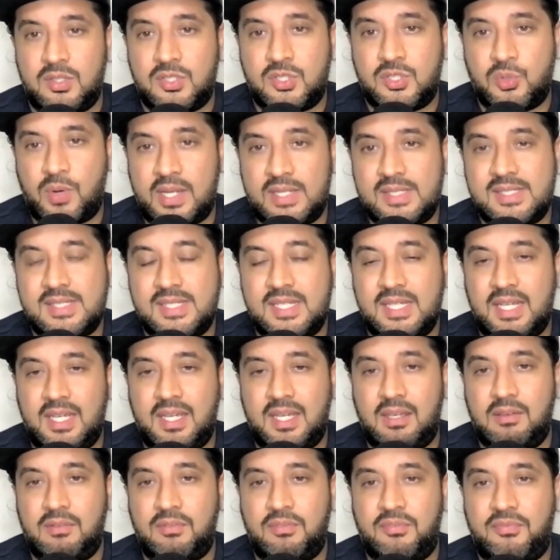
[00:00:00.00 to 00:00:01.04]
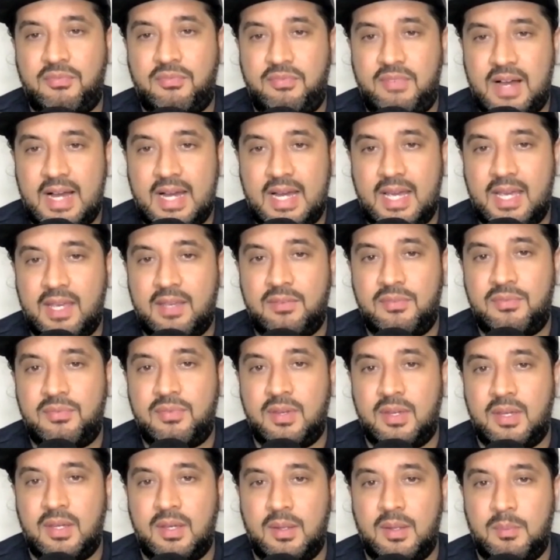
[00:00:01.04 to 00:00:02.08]
25
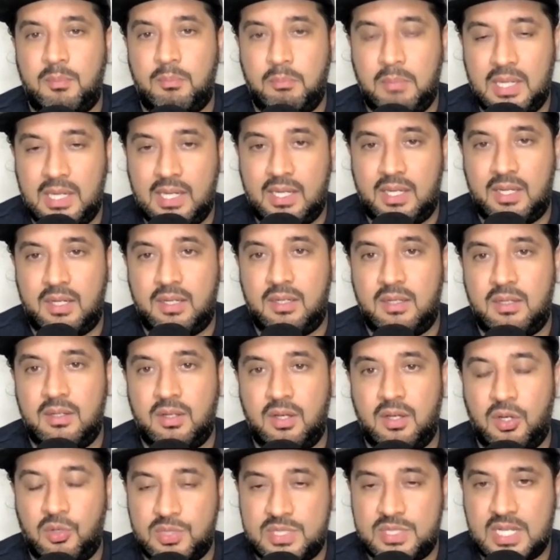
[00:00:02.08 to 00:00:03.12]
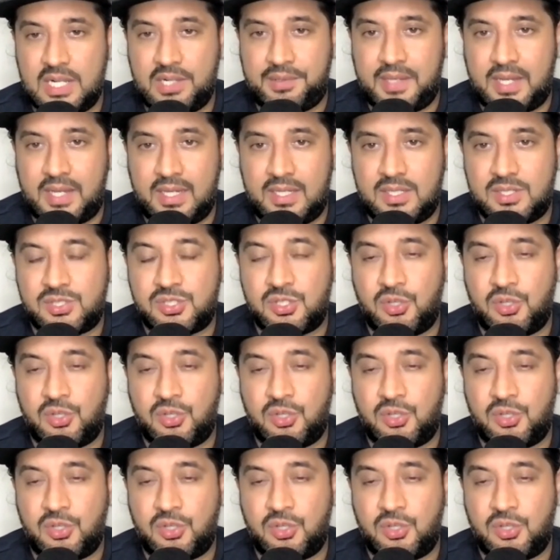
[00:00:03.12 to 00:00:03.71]
million hotel nights.